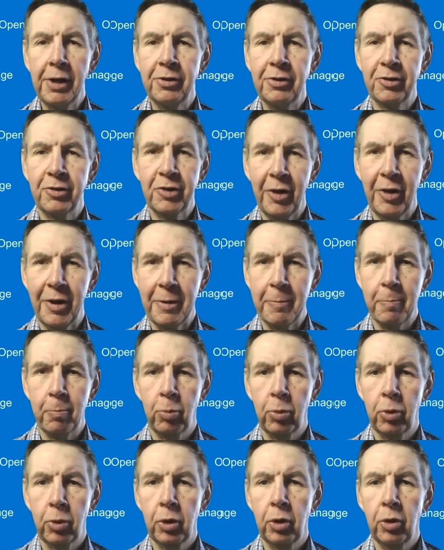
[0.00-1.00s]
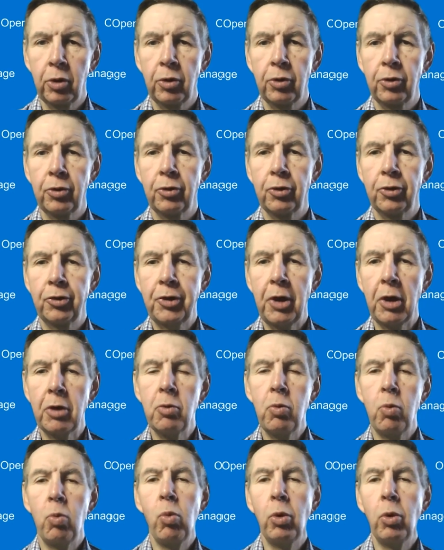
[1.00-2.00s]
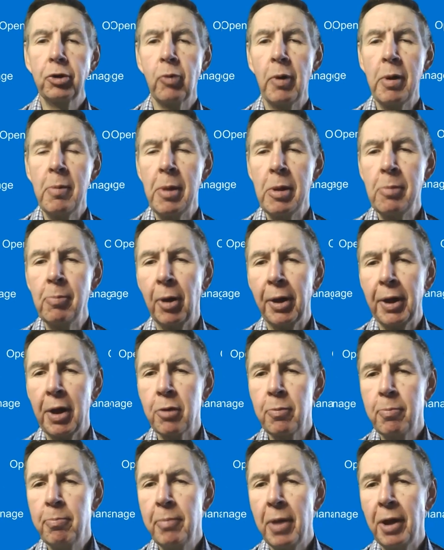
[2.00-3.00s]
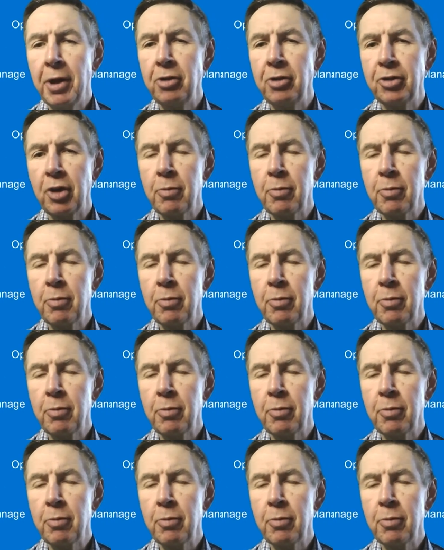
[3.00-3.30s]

Insight. So, what do we mean by Open Manage?